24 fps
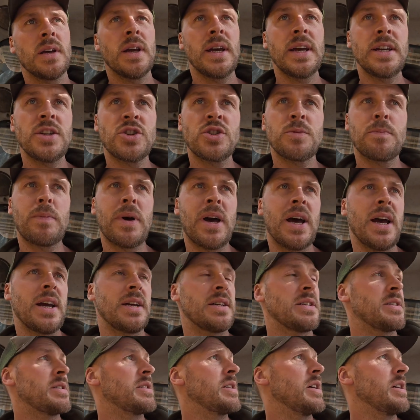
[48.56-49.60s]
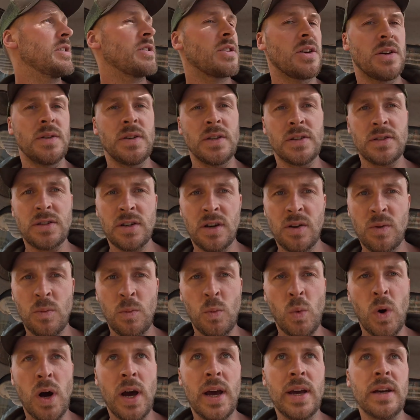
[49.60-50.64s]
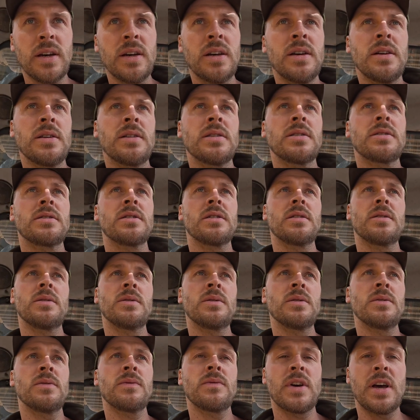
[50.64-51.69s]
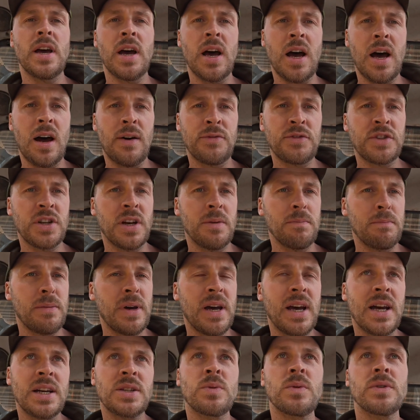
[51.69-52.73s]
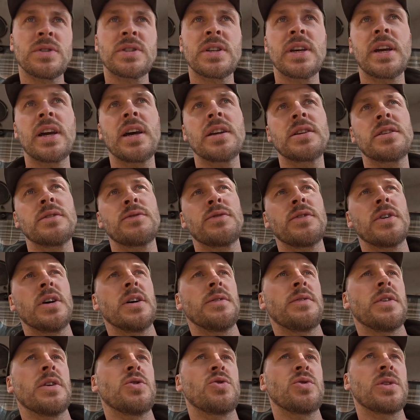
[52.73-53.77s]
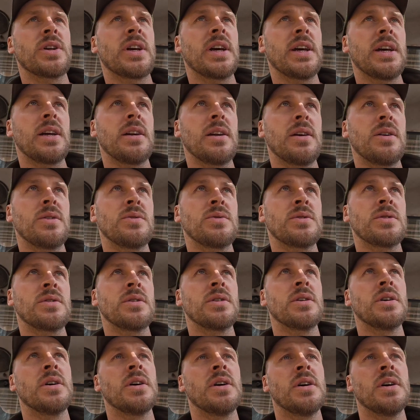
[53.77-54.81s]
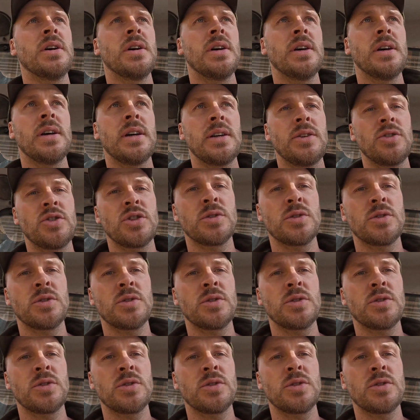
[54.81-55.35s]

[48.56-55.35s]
Each bag sits on its own weigher, so they're half-ton bags. Once they get to 500 kilos, you can